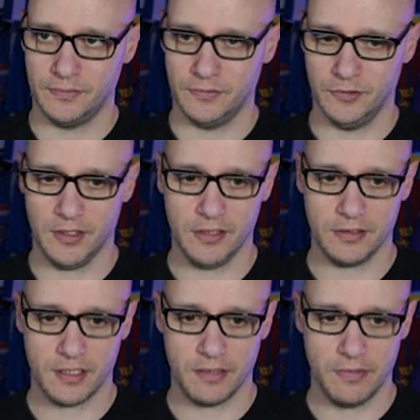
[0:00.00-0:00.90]
Alright, looks
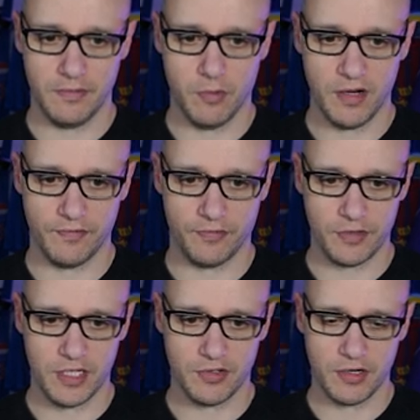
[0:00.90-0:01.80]
like we've won
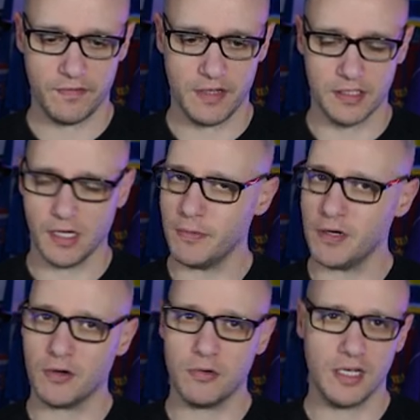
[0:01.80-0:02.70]
three trophies. I
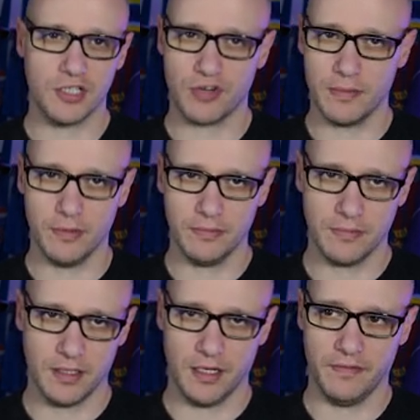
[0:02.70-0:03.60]
wouldn't call it a treble.
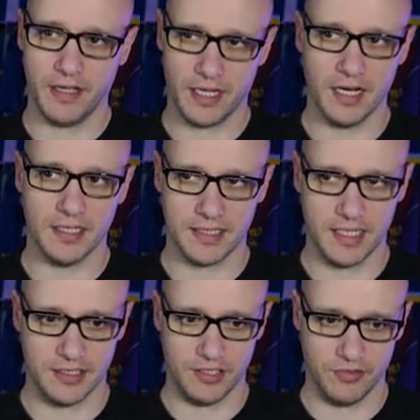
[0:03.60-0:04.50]
Never again I say
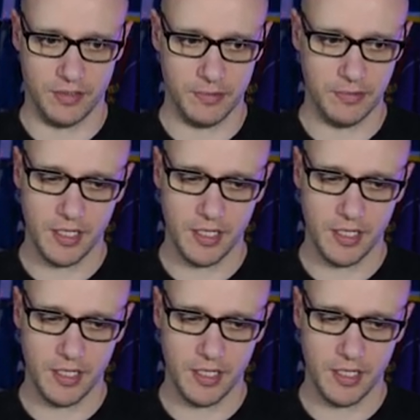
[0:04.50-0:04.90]
it's a treble.